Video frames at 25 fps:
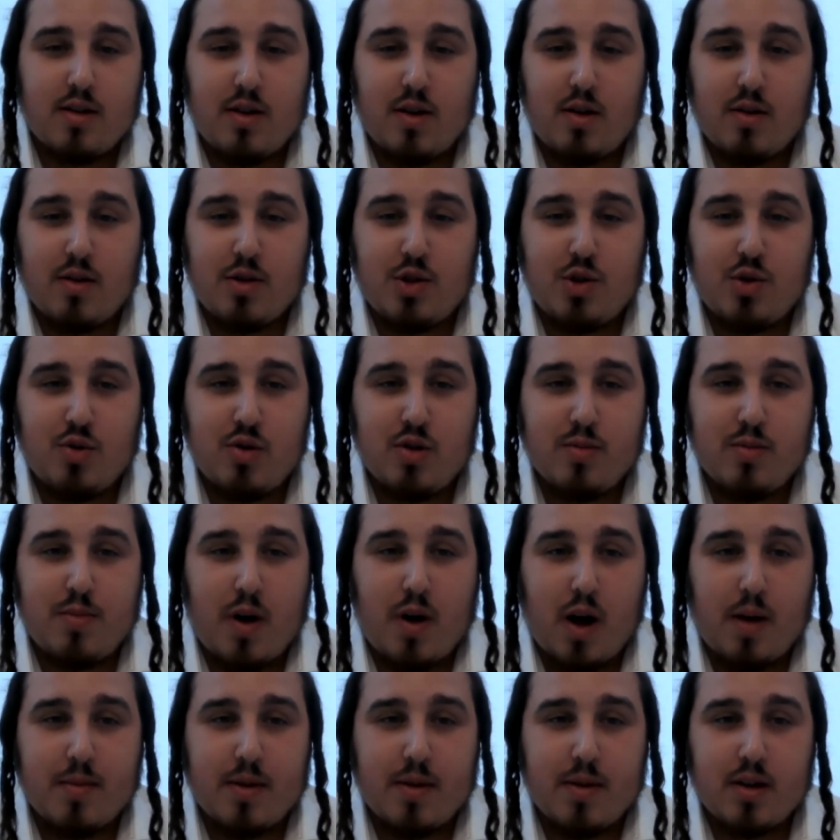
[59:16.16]
Jews
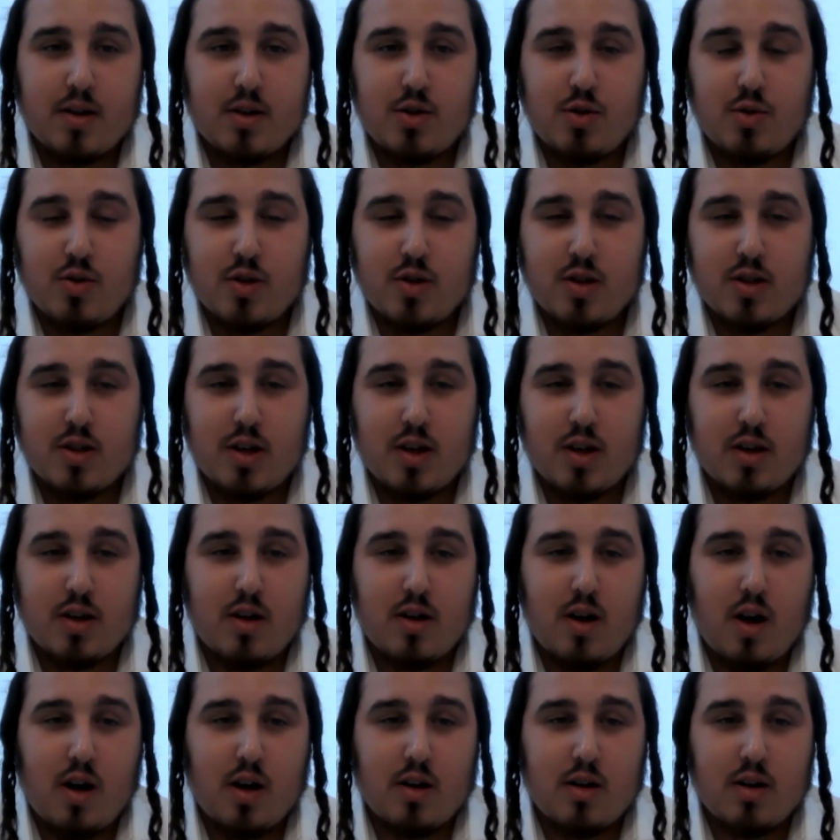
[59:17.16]
bombing a Jewish
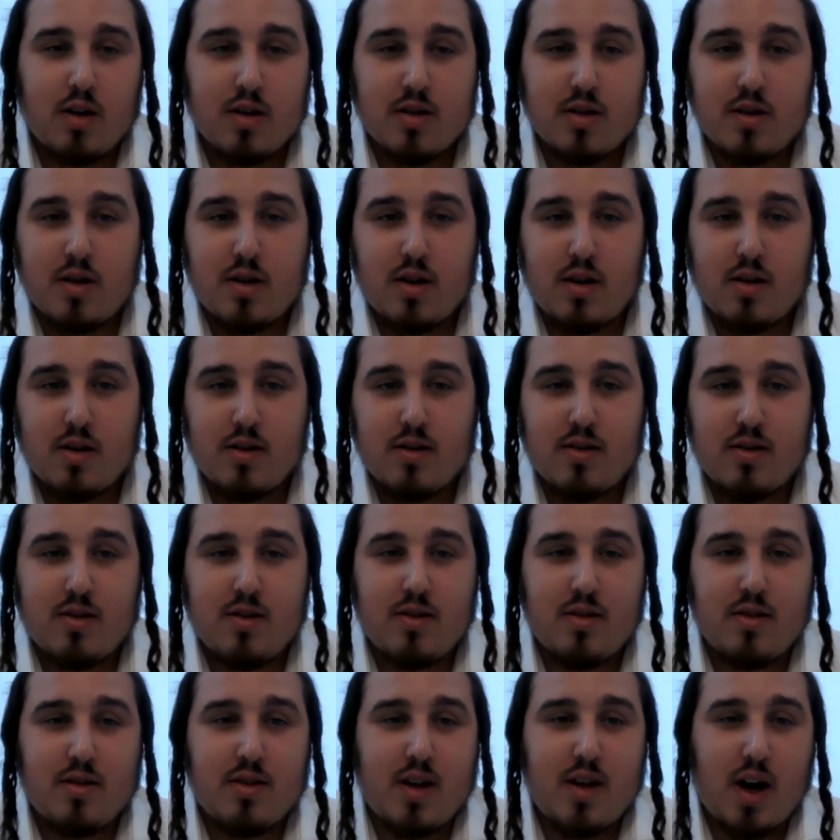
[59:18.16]
synagogue because they're
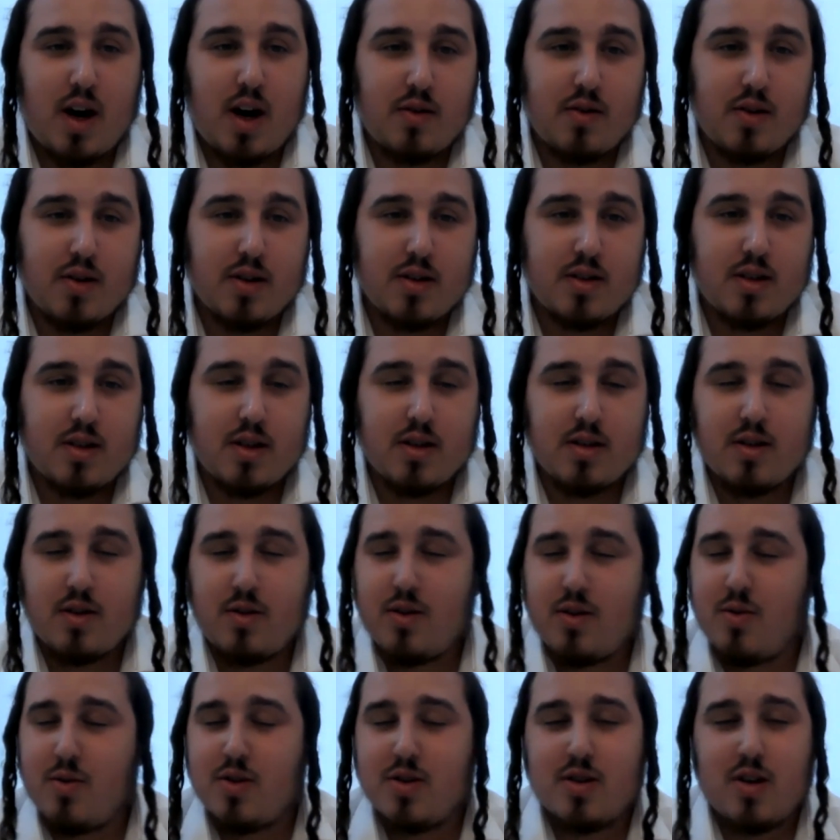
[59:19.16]
terrorists. And so
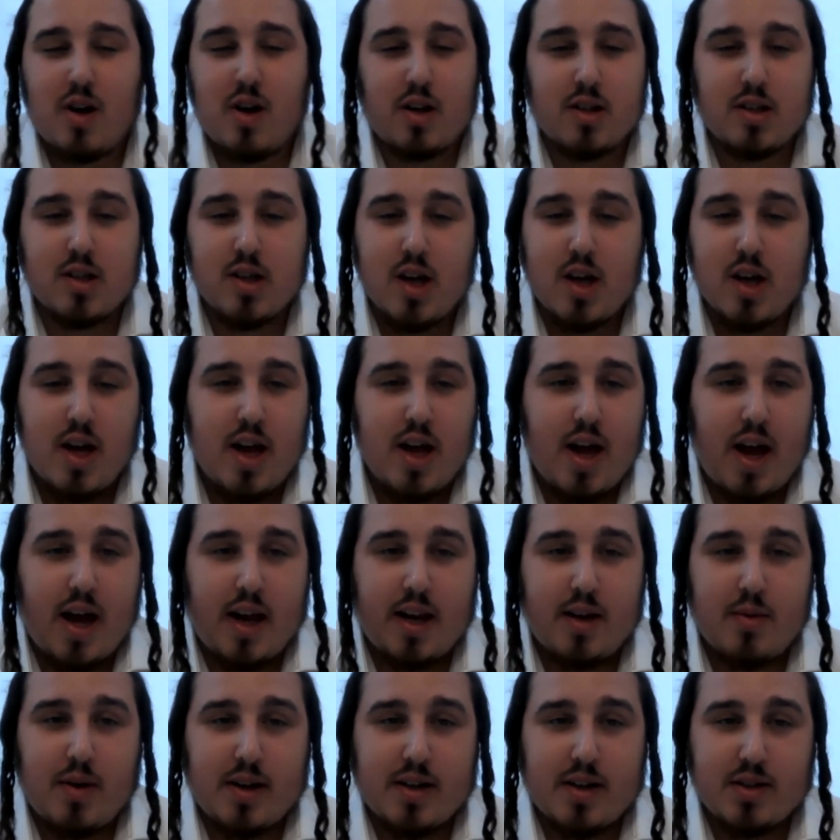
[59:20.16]
it was nuts.
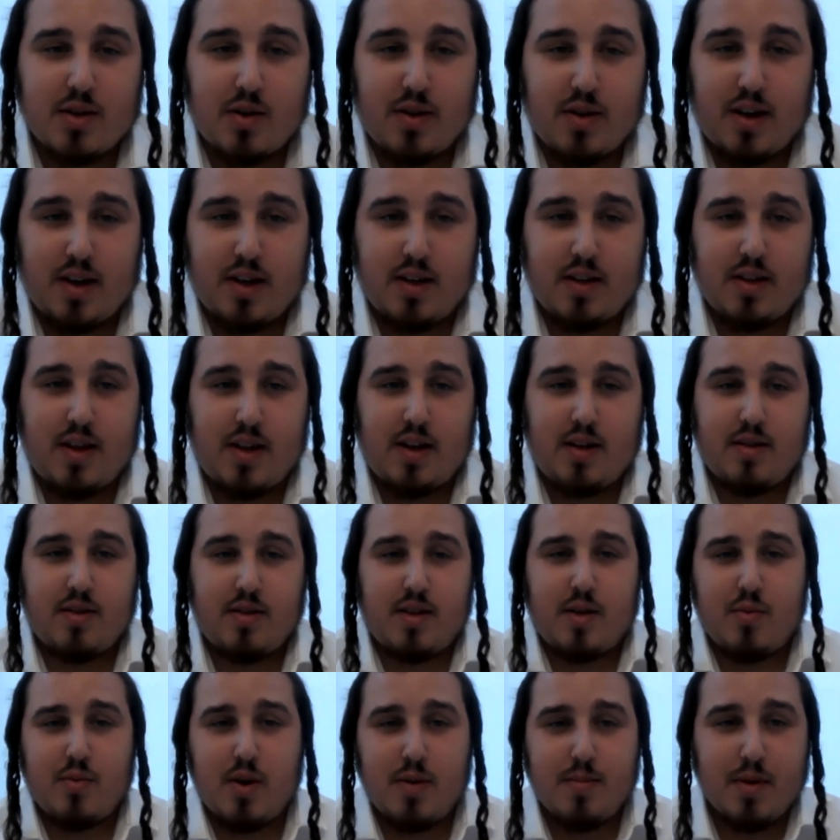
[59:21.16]
Anyway, so
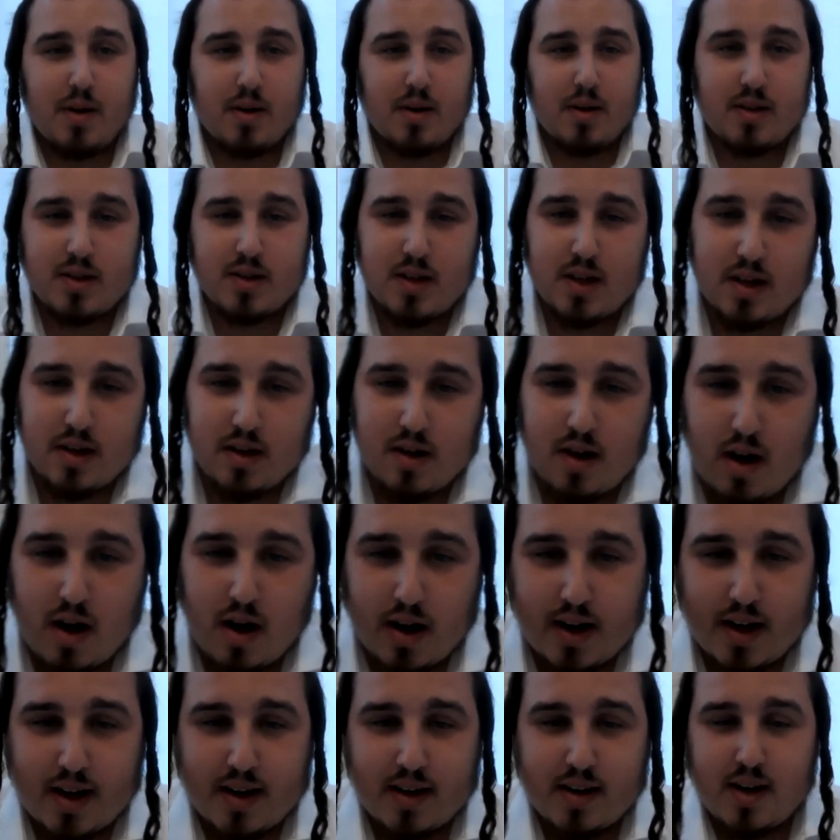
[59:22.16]
they rebuilt the
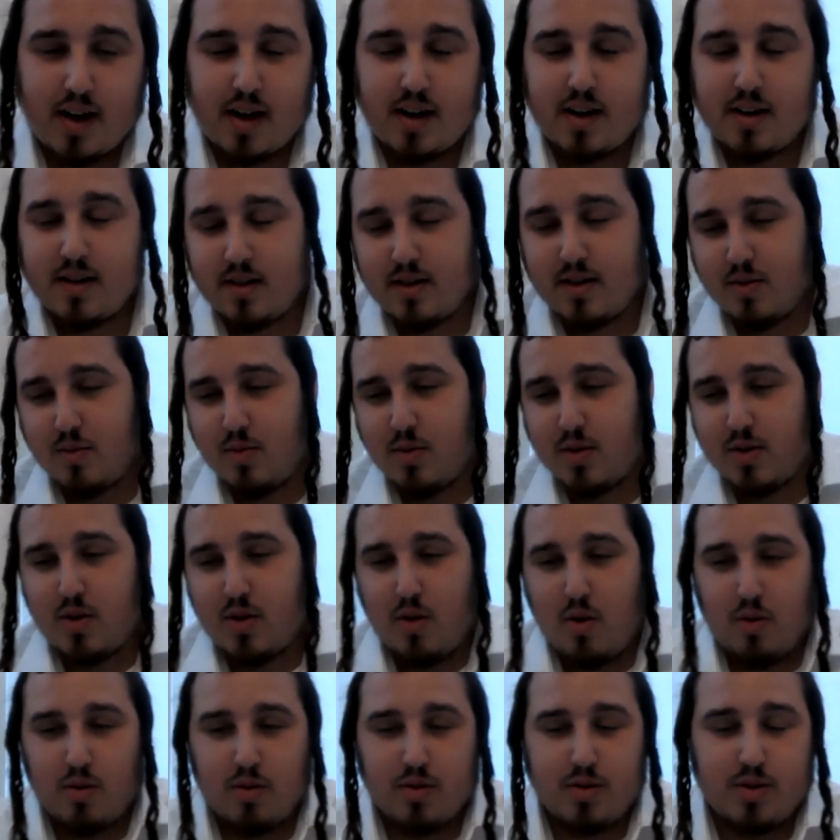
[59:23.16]
synagogue, and it was a
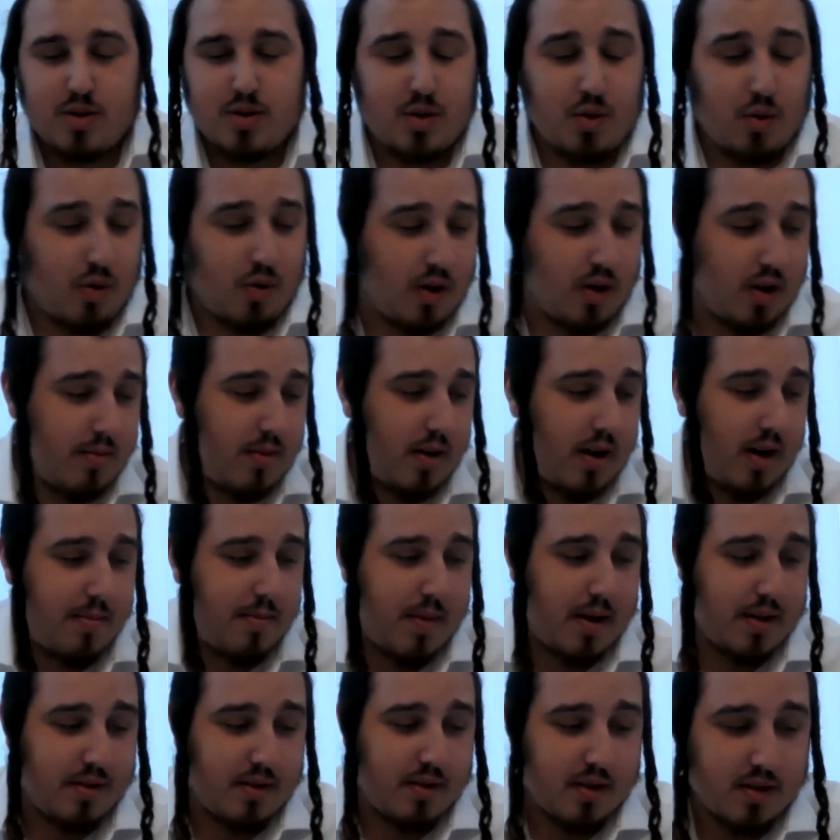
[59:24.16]
whole story, but I
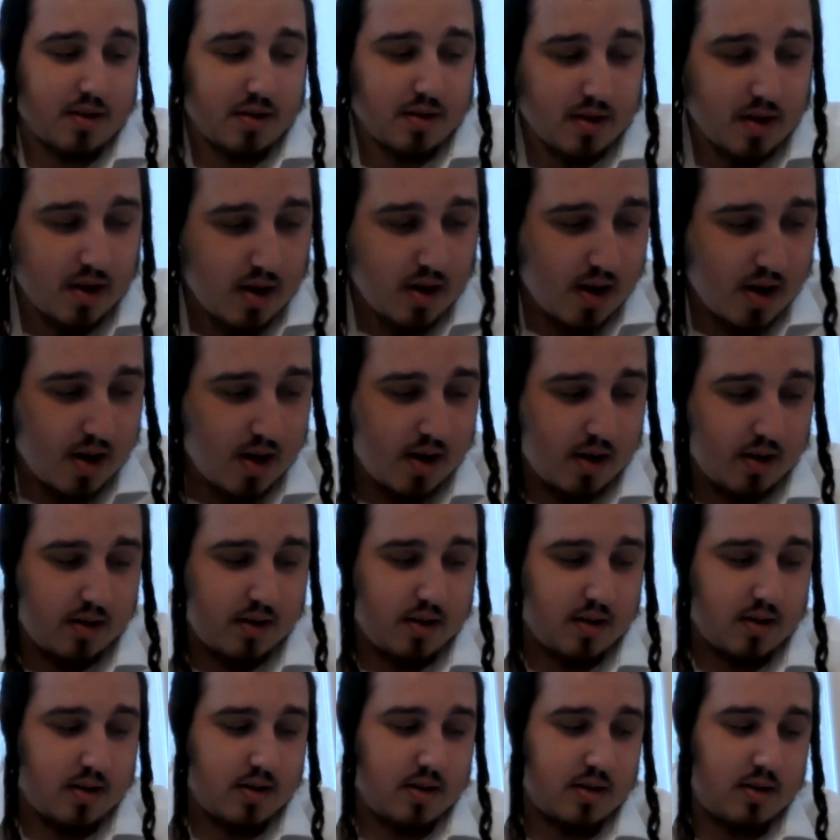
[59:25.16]
met
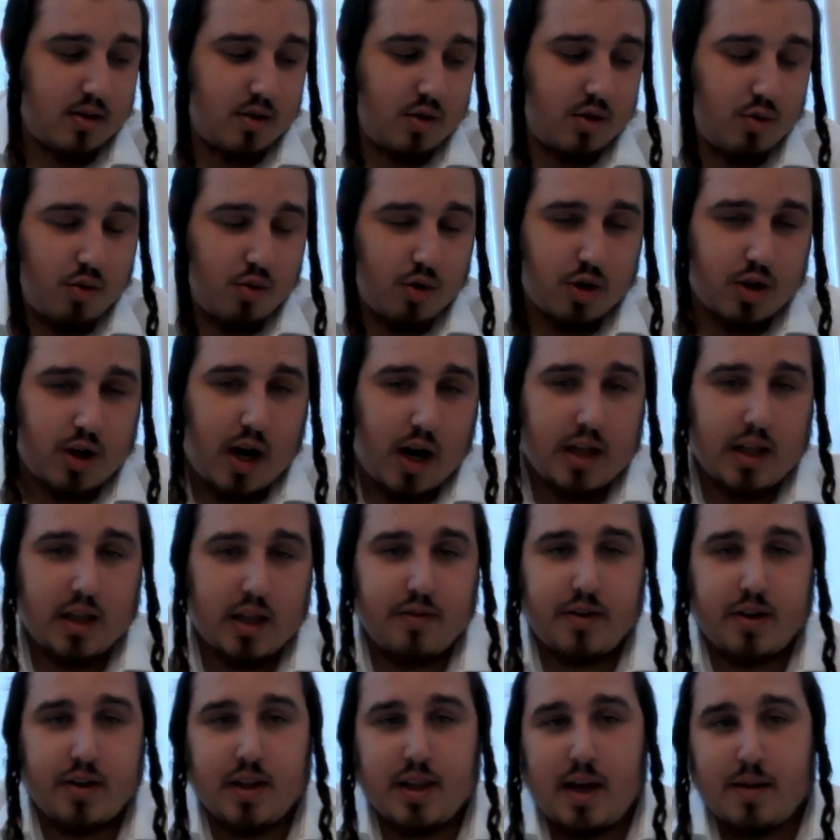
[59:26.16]
this Jewish guy
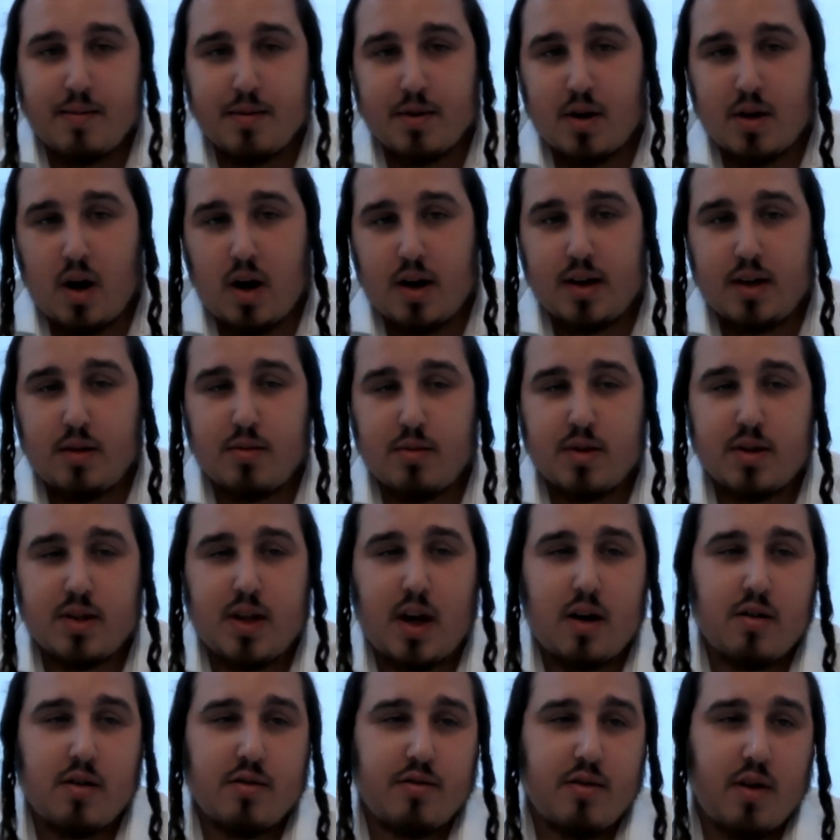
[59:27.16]
living in Lebanon. He was
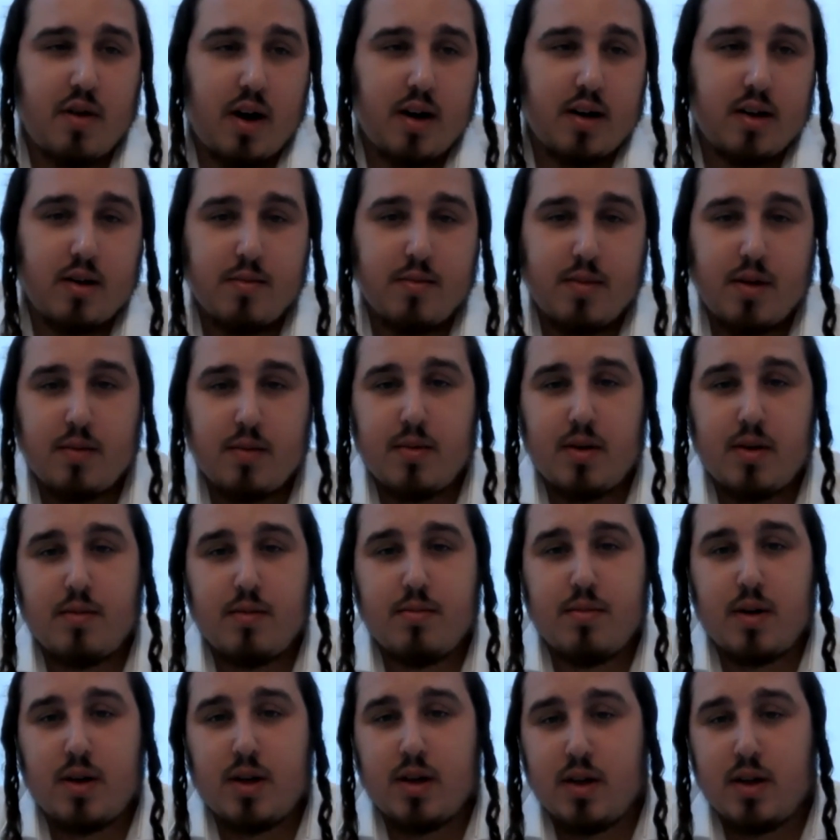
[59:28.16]
terrified to meet me,
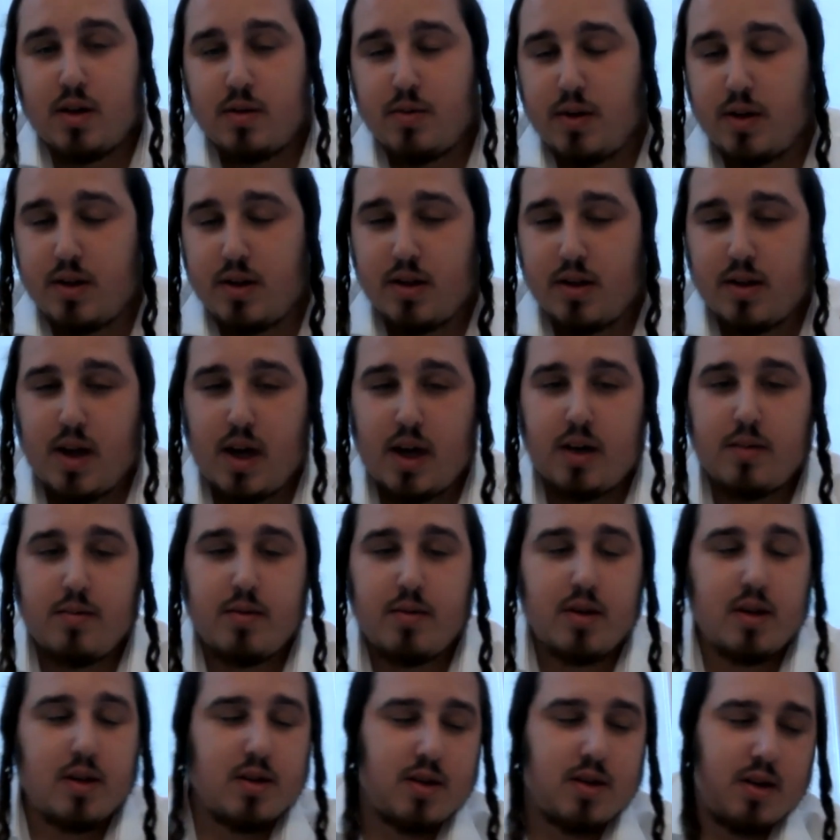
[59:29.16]
but he agreed to take me
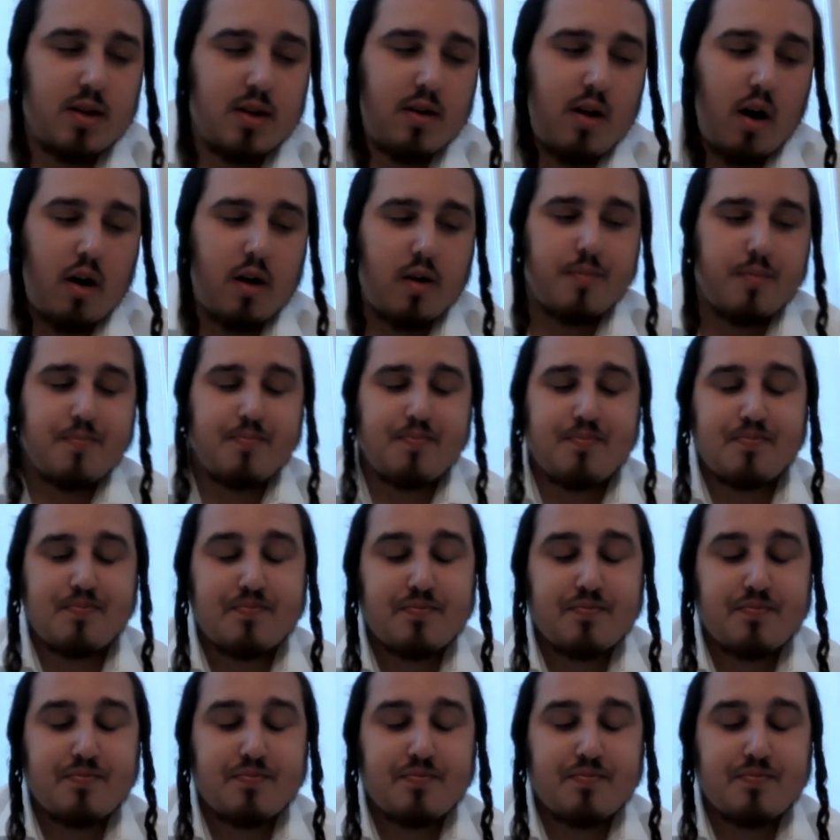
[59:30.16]
to the synagogue.